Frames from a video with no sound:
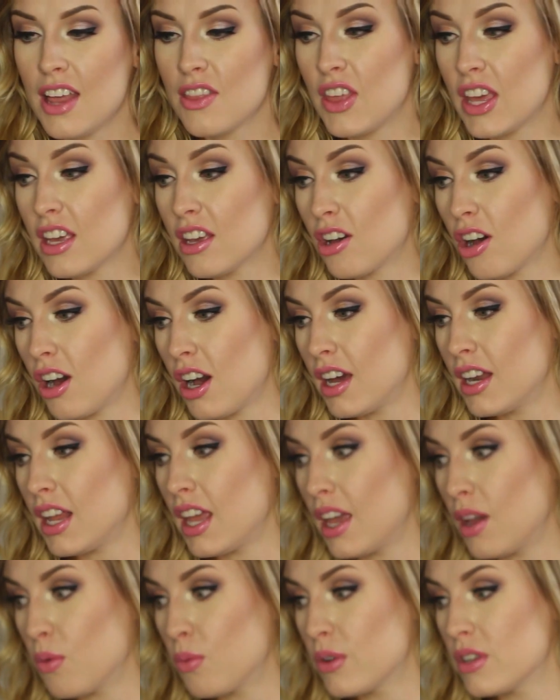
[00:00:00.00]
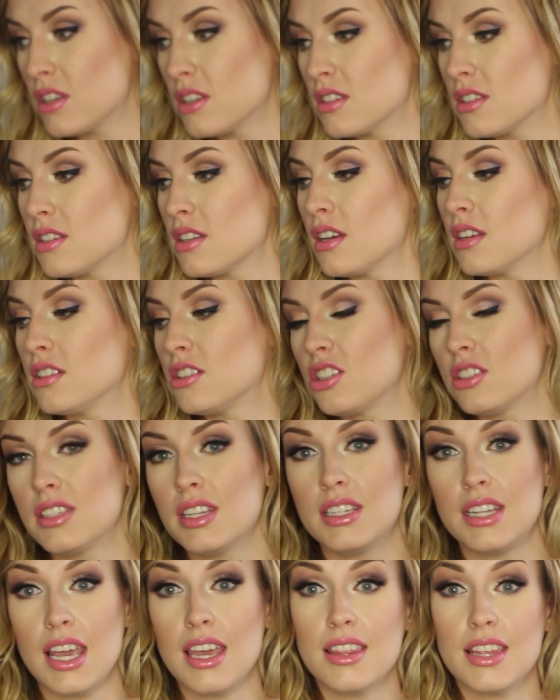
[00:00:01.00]
Thank God it was just
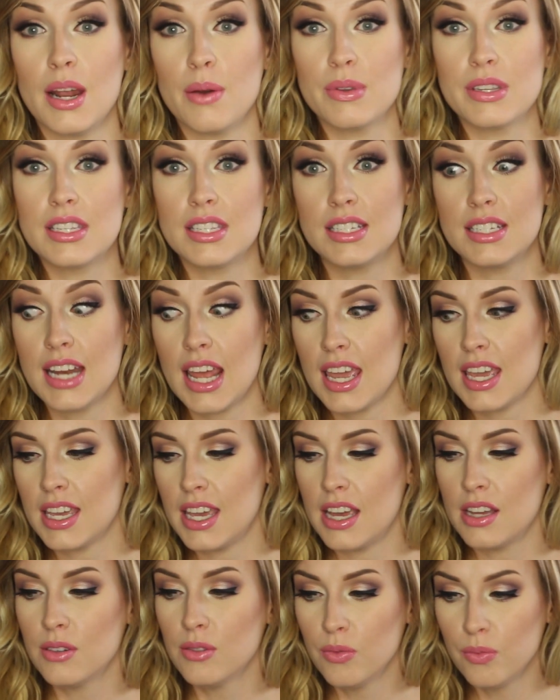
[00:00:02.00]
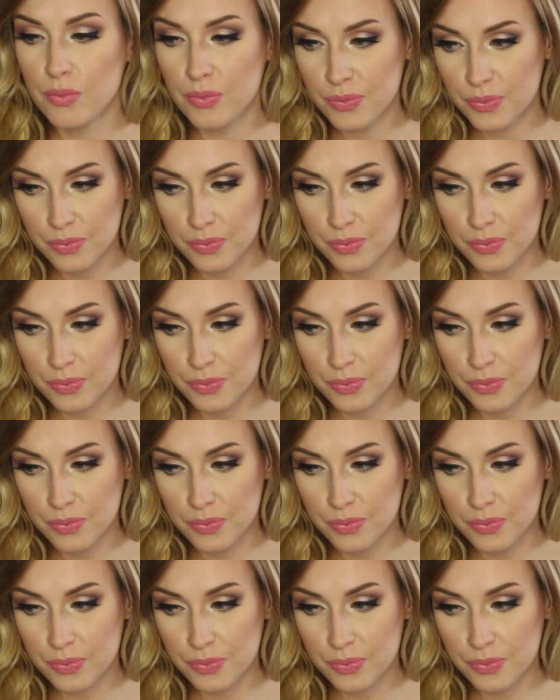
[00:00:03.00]
a day that I was staying in.